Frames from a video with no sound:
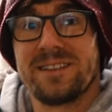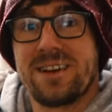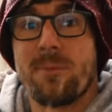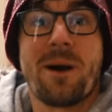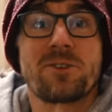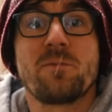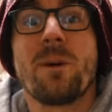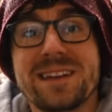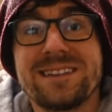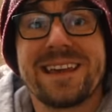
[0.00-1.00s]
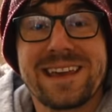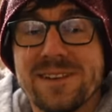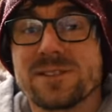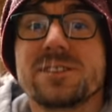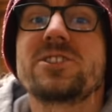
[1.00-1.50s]
The amount of money they
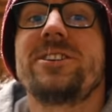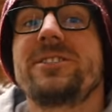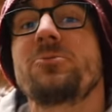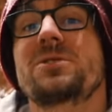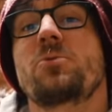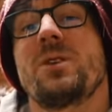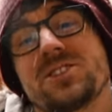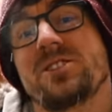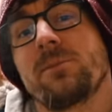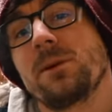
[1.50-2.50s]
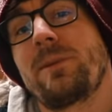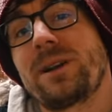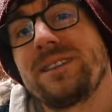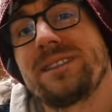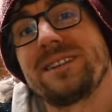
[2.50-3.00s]
gave to the charity was questionable,
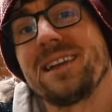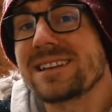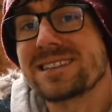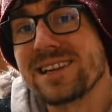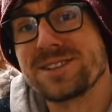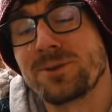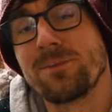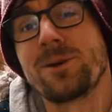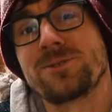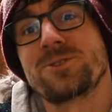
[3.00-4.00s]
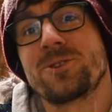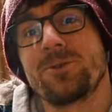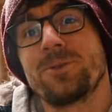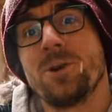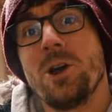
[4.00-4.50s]
but in the next case we're about to show
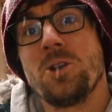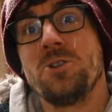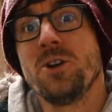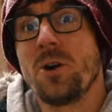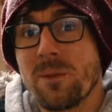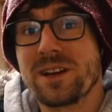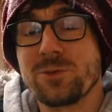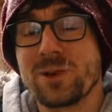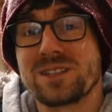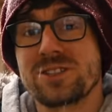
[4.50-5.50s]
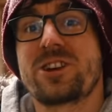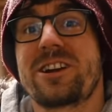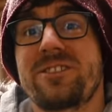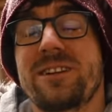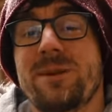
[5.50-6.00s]
you, no money went to
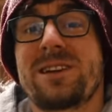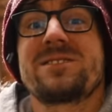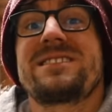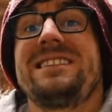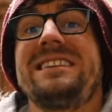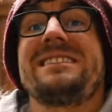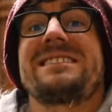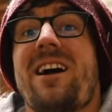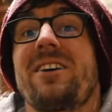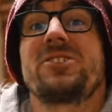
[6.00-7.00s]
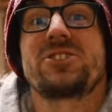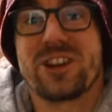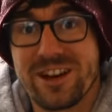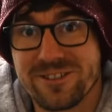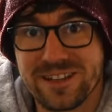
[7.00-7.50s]
charity, because the entire
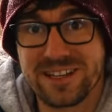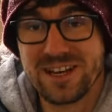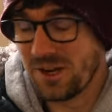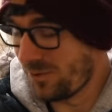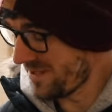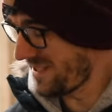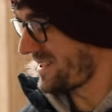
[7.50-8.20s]
charity was a